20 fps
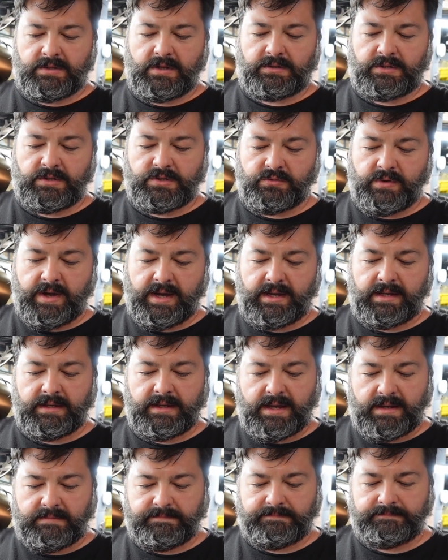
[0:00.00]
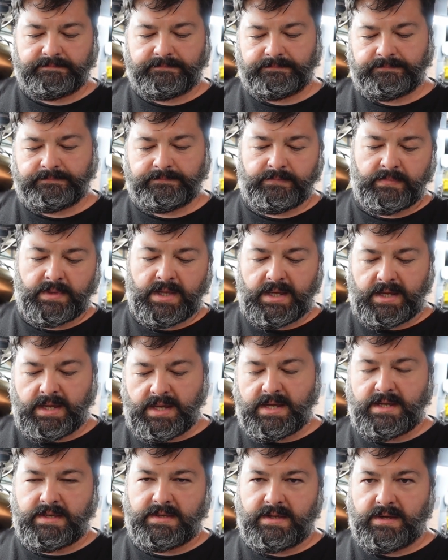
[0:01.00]
shrink and get
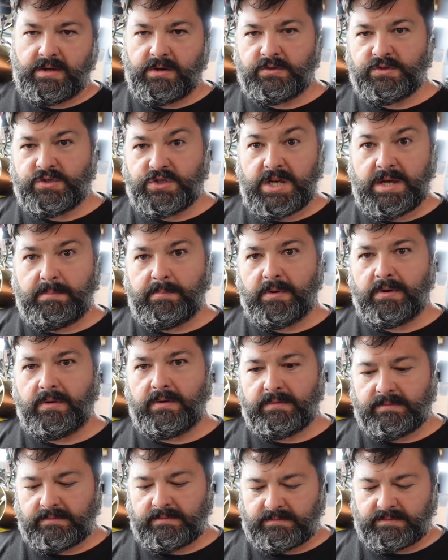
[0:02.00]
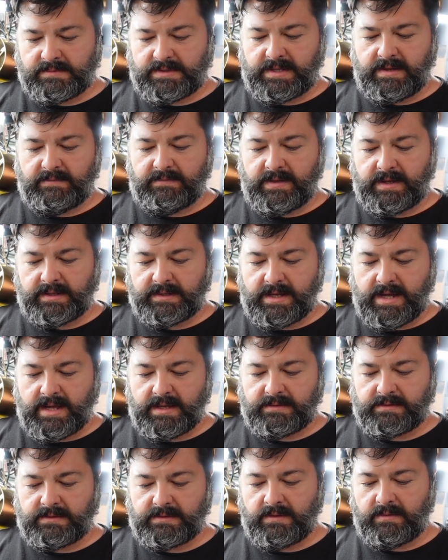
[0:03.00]
easier, cheaper, stuff like
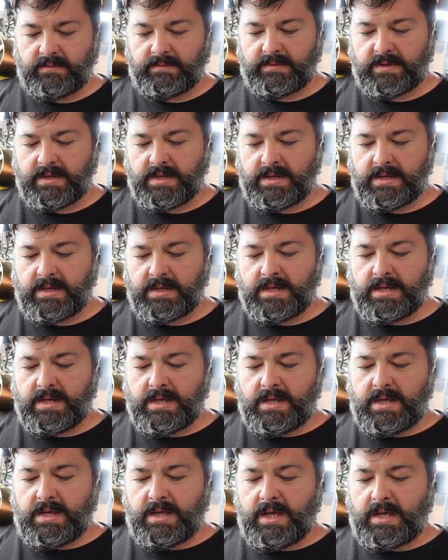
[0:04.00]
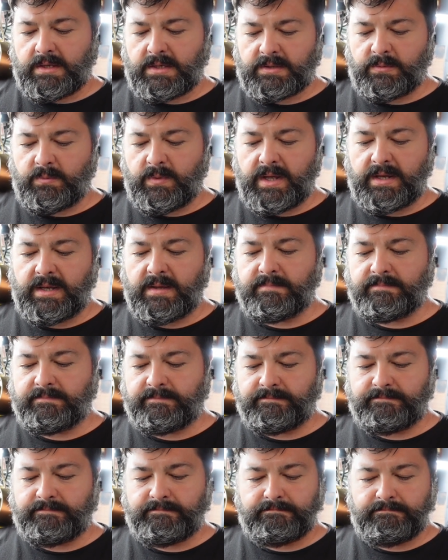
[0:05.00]
that. So just wanted to
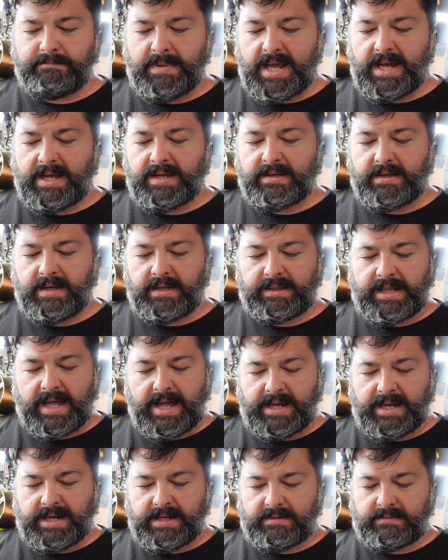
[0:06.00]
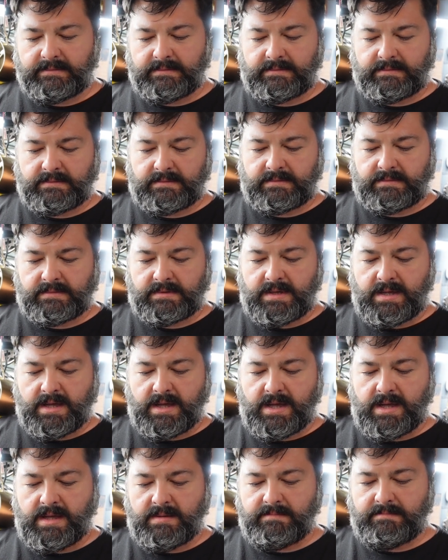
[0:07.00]
make a light,
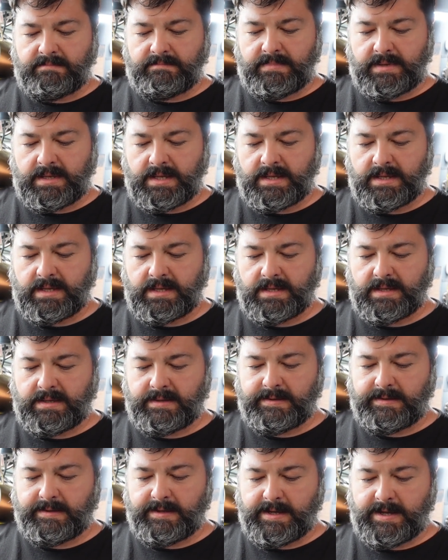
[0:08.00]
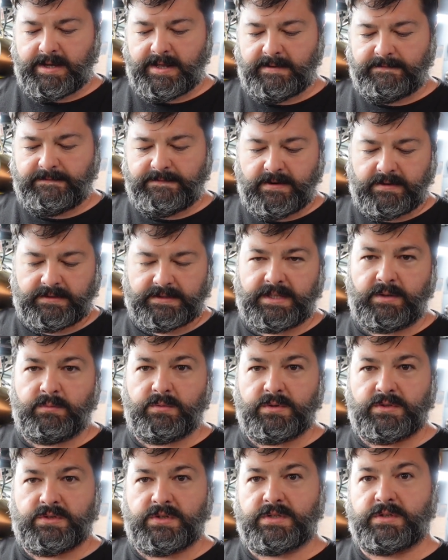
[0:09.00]
and at first it
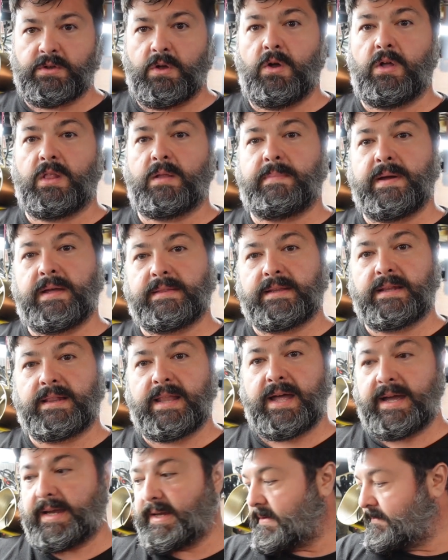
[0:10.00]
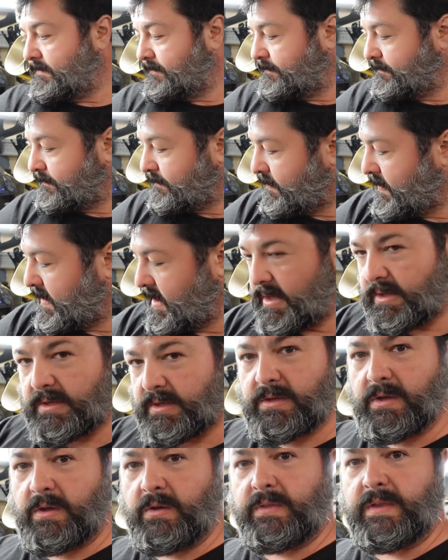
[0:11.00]
was just all about the light.
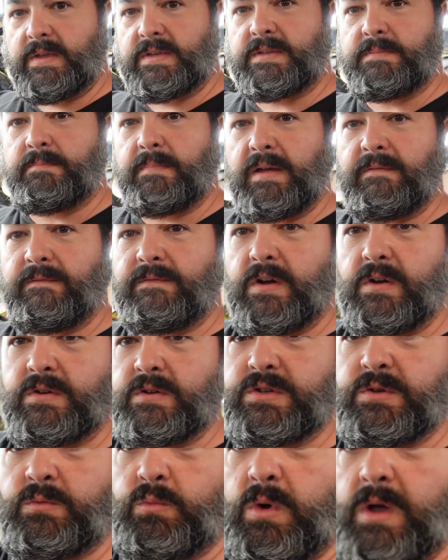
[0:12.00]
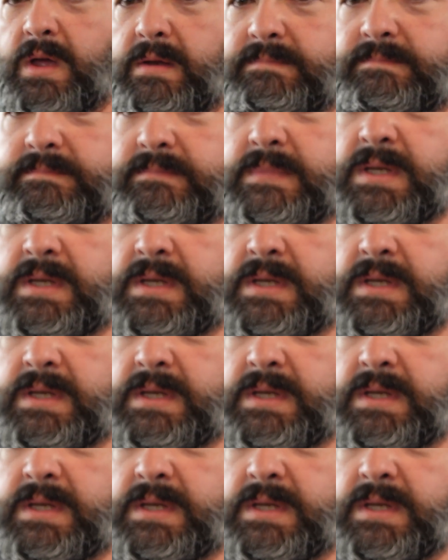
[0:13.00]
So this is my version 1,